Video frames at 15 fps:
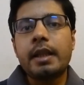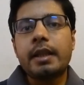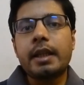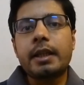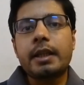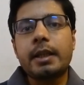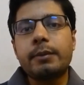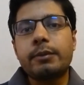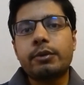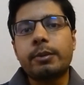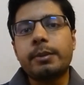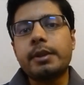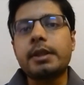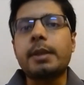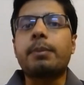that comes
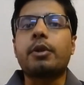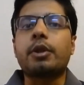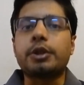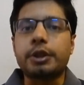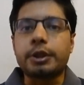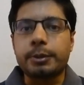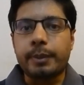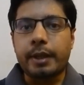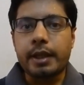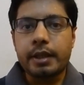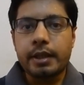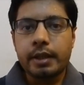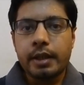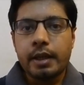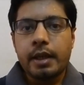from the subconscious mind.